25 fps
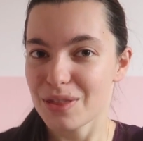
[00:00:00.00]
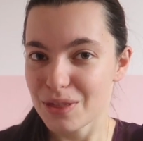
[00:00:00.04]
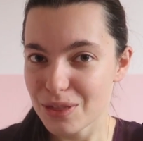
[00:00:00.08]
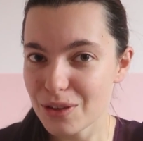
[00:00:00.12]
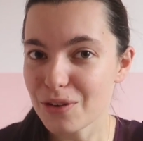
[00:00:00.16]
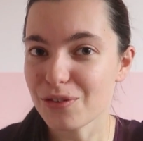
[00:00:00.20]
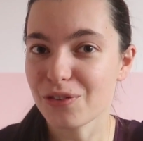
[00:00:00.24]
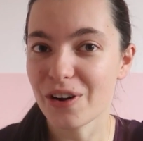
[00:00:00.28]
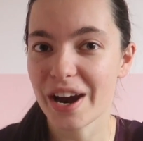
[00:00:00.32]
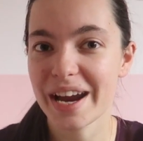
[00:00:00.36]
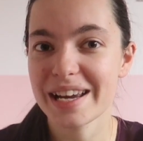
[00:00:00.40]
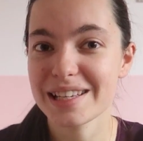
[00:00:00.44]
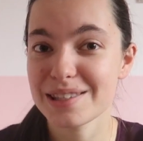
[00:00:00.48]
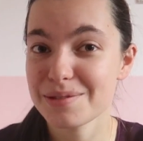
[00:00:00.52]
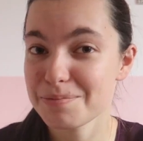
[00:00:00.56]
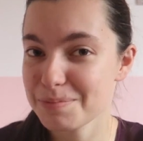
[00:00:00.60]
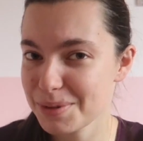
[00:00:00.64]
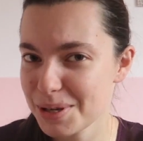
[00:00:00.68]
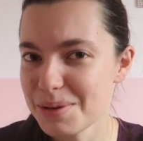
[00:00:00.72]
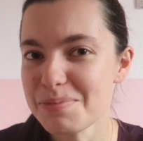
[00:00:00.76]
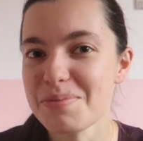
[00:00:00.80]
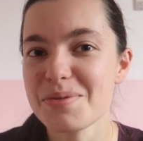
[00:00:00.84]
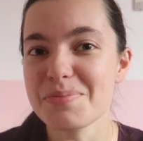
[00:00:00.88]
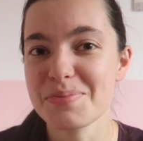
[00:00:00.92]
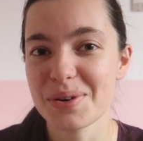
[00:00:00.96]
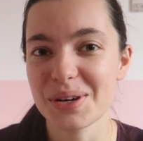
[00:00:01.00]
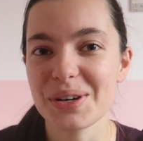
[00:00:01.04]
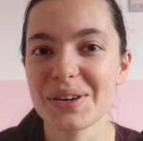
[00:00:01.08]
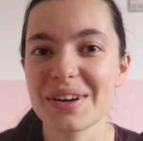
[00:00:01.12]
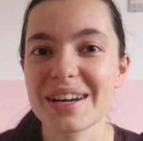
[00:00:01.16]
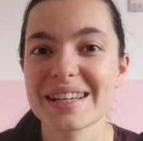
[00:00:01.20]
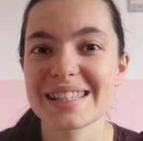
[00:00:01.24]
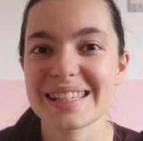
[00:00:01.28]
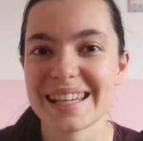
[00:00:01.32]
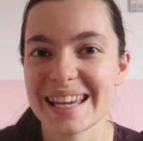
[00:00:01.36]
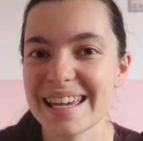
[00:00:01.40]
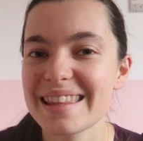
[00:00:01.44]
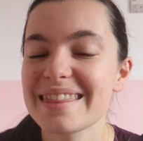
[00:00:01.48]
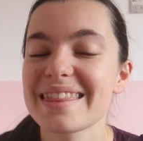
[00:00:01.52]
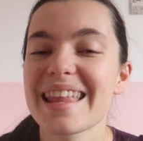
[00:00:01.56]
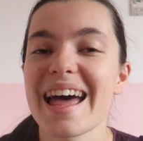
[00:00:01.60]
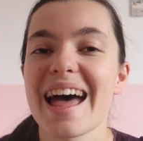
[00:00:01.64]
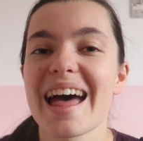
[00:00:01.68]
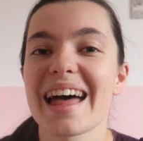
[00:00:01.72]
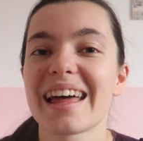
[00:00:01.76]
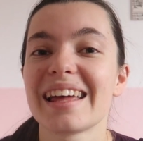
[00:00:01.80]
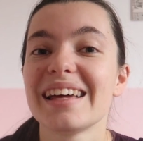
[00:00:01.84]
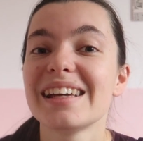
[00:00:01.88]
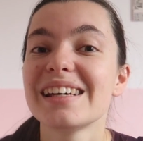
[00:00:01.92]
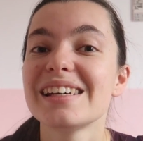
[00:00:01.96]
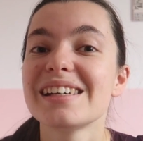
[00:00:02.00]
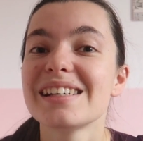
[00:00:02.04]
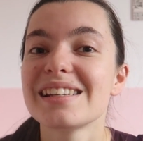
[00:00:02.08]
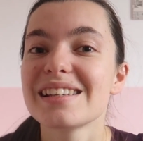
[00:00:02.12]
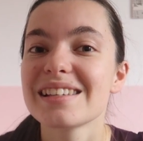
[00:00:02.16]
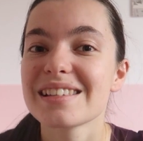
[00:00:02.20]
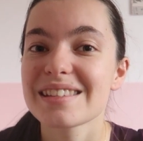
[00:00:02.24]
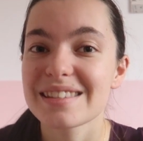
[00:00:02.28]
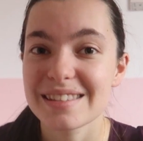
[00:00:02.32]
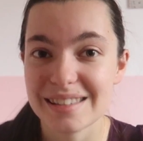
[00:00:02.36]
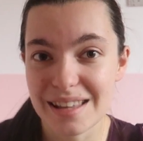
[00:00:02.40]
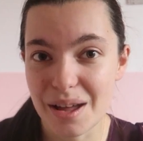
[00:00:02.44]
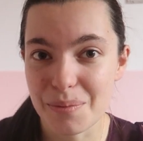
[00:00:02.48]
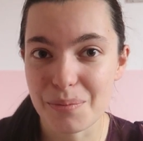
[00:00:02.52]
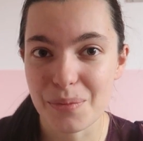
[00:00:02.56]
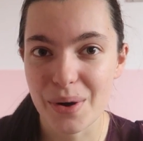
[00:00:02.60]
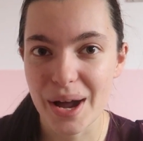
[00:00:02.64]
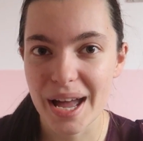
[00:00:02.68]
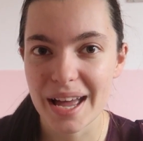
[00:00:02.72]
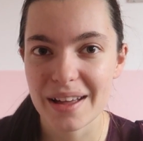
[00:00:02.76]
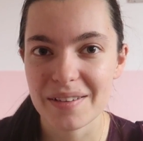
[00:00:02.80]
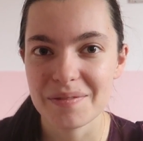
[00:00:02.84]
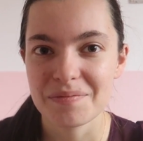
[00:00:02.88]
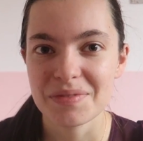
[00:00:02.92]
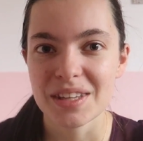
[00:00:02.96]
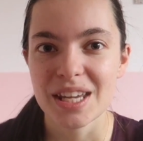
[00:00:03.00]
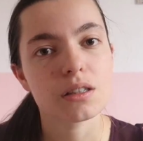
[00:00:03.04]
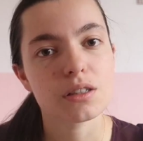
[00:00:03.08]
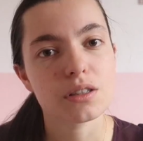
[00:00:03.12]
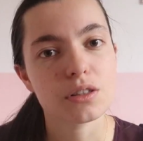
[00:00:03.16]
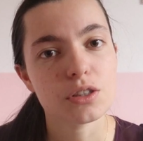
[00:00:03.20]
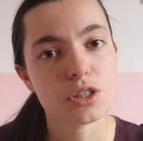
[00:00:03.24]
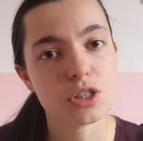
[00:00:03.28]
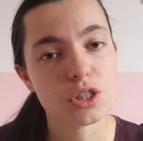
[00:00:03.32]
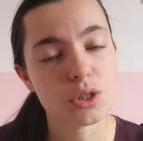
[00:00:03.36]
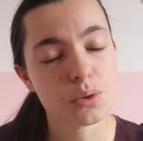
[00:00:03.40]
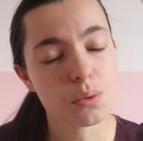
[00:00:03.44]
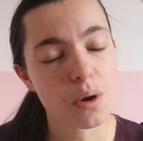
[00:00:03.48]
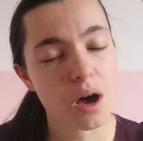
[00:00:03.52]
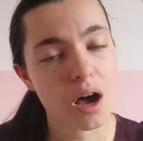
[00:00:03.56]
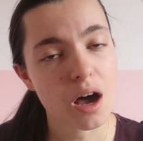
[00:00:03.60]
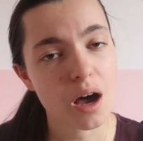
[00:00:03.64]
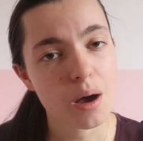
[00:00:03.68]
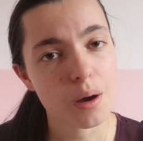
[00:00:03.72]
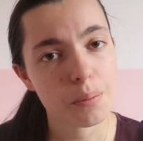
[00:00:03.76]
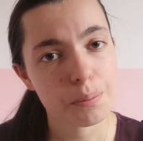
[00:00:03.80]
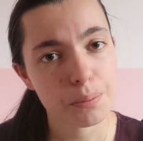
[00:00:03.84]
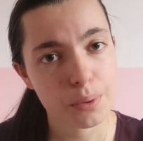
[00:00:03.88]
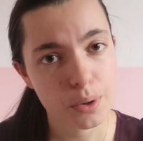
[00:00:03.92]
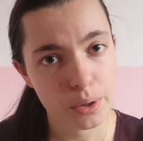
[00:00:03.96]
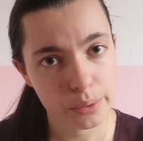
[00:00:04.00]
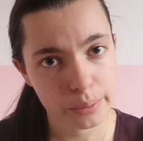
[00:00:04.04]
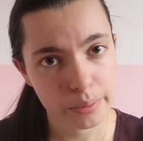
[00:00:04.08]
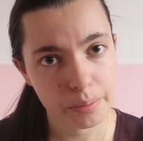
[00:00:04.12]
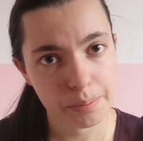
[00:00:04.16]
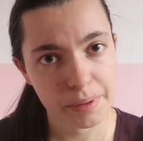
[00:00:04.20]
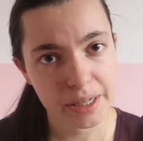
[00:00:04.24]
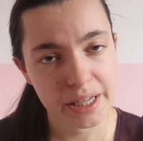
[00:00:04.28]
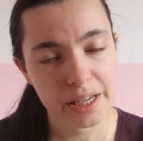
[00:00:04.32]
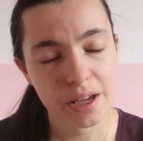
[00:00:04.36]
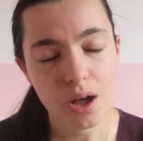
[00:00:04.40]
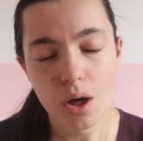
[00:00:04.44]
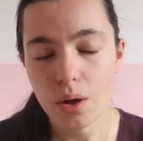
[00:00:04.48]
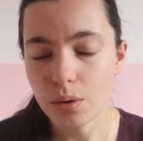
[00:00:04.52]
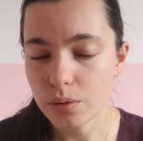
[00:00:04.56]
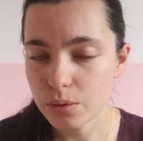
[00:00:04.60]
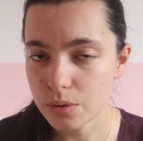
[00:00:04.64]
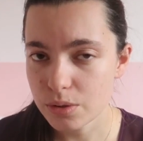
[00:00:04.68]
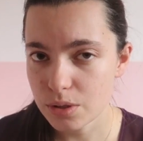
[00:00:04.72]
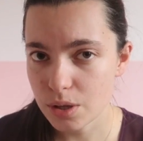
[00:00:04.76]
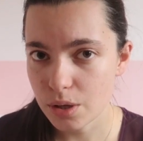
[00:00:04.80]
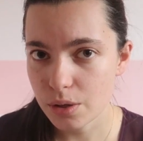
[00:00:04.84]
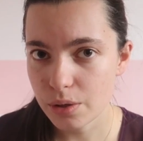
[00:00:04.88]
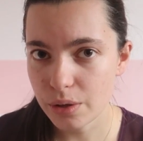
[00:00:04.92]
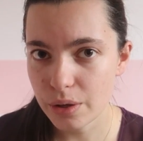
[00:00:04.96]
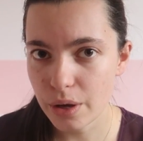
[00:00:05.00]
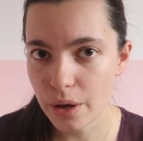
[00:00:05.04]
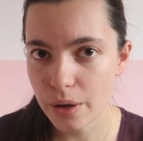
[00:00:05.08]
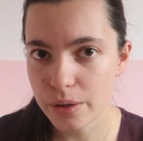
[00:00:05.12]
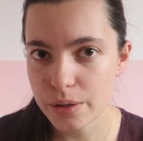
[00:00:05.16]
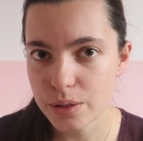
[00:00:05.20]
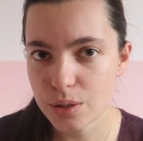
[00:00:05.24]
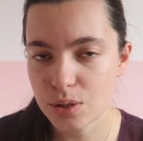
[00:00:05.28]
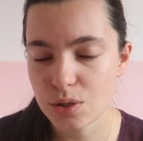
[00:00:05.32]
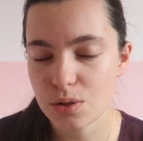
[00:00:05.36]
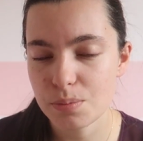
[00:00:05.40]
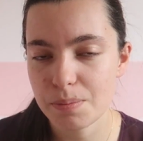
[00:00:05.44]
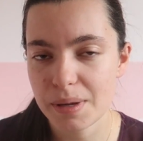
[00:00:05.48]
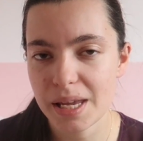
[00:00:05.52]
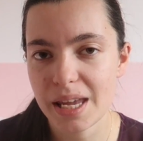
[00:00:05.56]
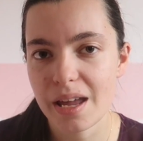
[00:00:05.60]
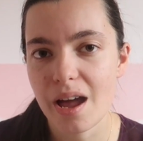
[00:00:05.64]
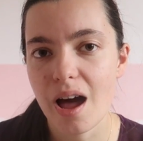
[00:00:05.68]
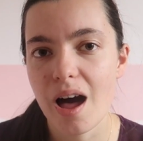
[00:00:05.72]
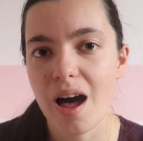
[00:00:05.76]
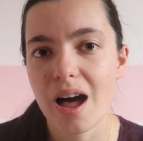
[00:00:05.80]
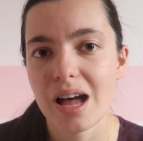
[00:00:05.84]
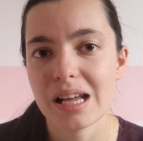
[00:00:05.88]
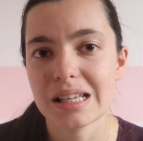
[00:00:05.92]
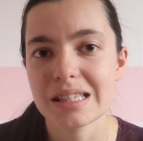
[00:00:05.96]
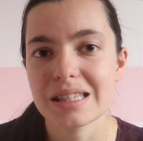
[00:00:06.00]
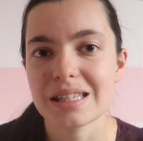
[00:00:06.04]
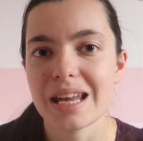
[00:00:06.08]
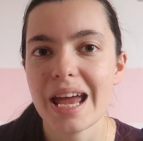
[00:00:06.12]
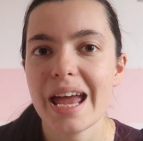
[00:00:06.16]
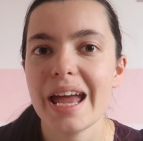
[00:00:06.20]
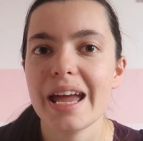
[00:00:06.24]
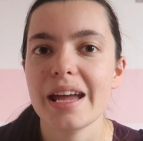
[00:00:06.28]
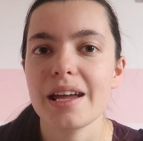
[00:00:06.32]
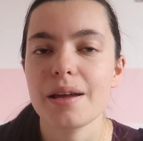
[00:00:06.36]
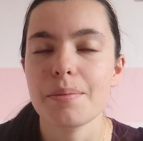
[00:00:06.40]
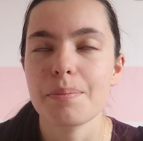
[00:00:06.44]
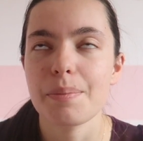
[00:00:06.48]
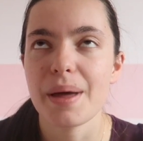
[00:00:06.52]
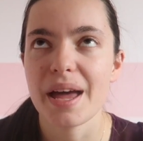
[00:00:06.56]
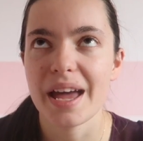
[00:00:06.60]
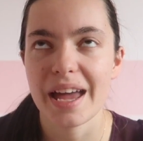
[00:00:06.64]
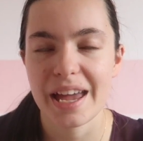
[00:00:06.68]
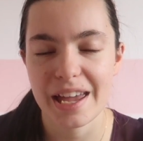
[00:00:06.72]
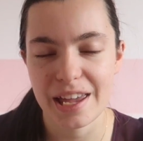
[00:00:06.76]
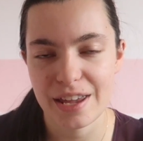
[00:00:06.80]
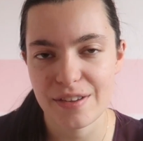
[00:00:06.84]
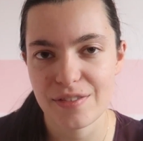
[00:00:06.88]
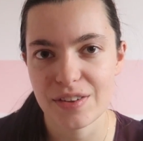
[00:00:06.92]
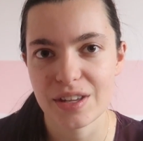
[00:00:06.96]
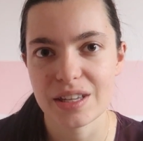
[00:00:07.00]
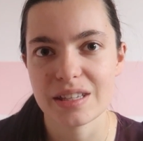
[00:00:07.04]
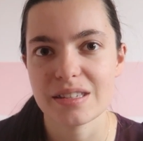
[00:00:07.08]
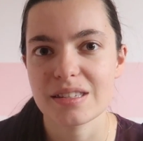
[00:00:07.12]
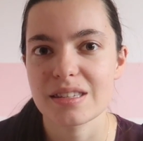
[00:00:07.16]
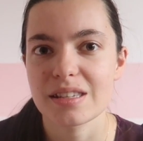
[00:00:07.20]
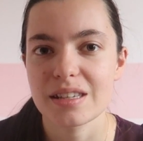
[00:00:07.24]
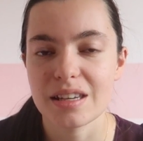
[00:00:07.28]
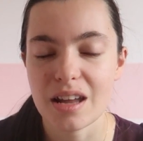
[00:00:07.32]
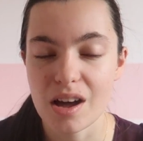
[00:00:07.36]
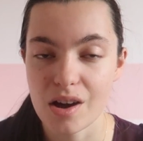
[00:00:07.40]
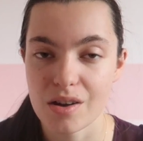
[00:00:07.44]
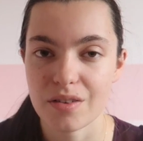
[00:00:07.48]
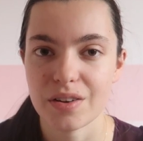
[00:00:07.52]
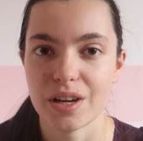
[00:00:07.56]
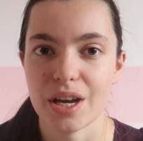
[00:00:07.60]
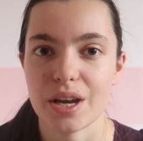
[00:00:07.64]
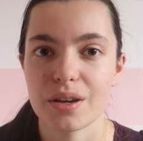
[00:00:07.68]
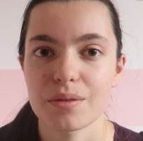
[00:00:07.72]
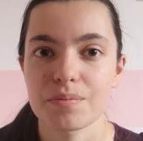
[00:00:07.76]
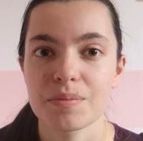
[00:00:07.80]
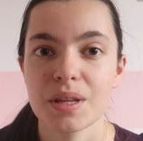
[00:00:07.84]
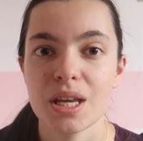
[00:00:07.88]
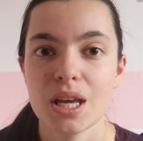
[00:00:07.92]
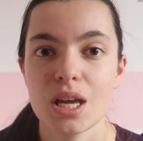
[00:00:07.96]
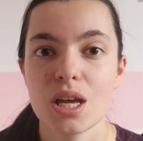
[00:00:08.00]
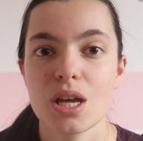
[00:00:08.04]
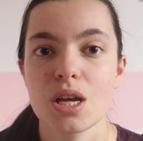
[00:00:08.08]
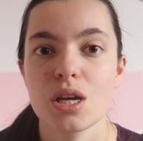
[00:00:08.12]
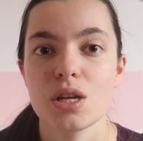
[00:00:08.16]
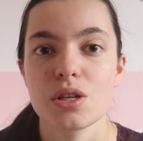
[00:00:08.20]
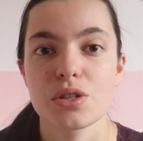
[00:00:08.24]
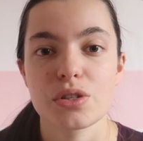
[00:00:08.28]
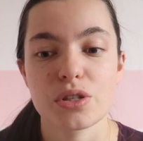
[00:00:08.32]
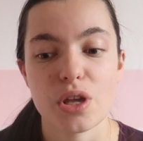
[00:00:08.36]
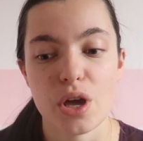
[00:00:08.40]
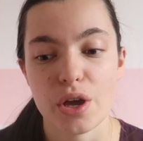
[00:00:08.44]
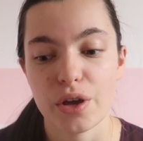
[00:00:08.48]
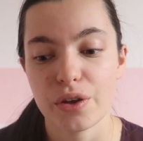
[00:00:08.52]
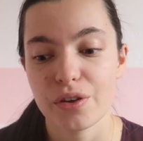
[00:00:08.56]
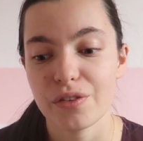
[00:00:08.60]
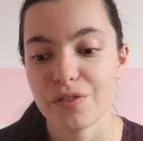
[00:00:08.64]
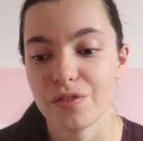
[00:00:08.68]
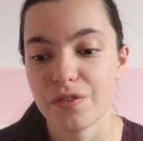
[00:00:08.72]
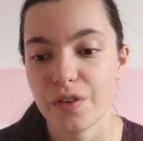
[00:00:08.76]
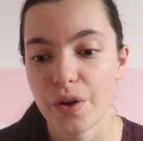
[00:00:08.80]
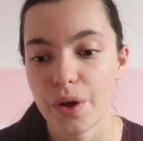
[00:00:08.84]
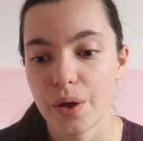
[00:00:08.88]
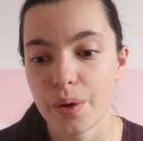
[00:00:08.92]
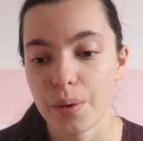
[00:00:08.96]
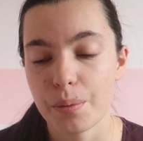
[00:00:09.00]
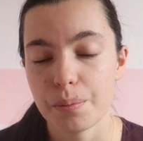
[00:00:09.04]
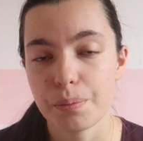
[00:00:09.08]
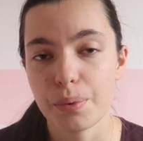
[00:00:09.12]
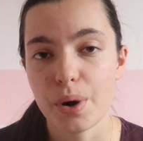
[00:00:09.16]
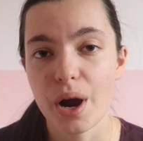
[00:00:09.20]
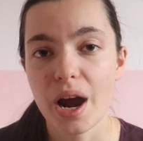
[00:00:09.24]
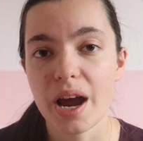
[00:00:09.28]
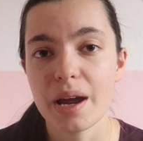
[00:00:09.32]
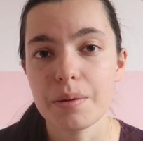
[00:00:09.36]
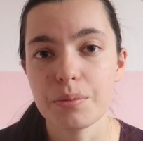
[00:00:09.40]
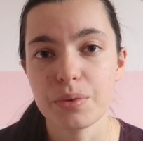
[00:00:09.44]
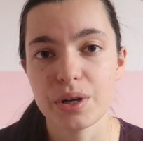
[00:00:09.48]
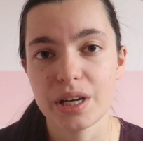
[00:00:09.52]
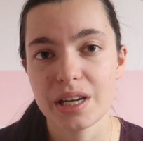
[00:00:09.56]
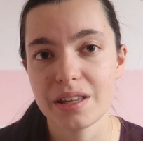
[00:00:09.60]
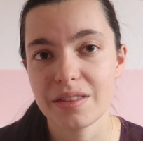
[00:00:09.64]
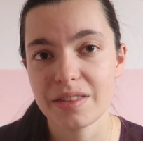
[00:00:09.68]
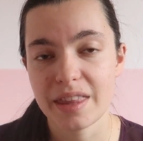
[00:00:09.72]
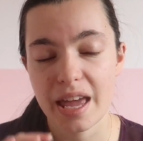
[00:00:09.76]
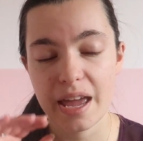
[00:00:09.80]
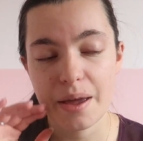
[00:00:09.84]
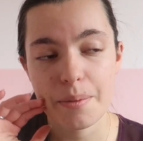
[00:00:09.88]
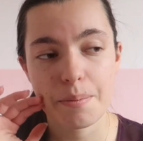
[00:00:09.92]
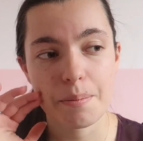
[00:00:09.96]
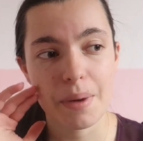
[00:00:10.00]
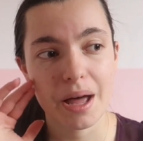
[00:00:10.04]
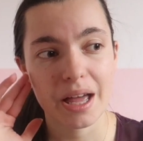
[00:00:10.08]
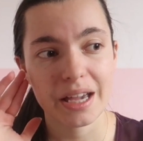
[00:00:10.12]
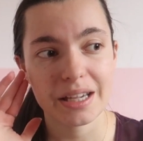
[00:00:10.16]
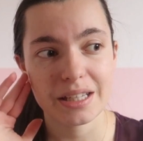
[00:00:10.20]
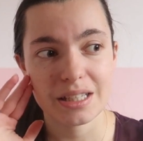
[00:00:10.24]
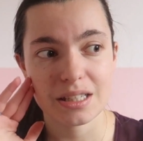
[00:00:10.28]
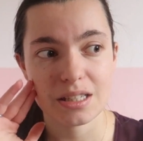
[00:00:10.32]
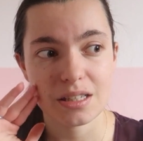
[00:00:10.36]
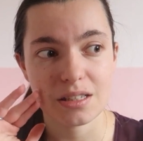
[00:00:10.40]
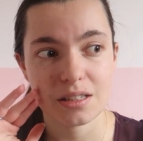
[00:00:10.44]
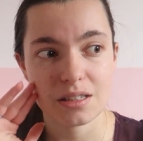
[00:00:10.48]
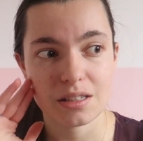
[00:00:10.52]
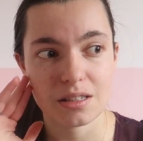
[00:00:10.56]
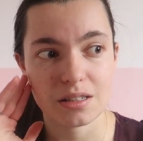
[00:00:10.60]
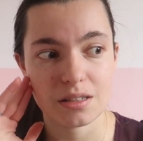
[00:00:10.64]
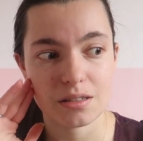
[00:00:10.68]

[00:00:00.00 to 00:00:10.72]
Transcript: the phrase pupil progress in there somewhere. You are probably also going to be asked a behaviour scenario. So for primary, they might